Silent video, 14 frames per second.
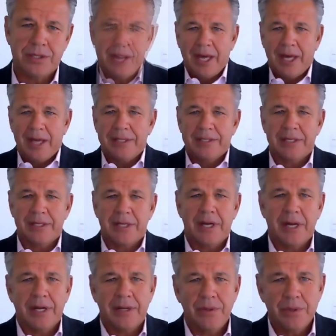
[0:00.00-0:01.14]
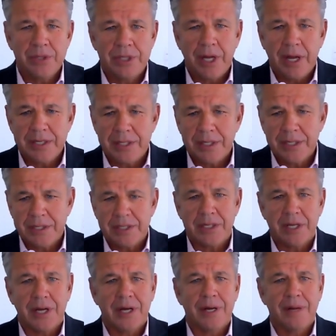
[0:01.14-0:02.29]
And use cases
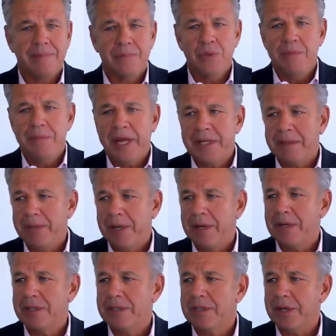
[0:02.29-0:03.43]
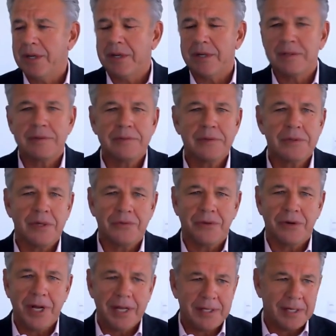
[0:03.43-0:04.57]
do matter because, you know, don't
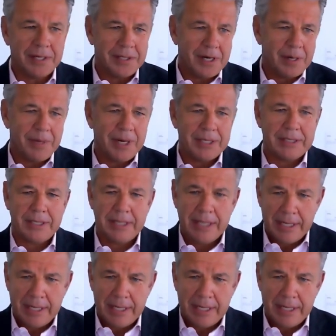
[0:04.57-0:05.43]
forget that there are about,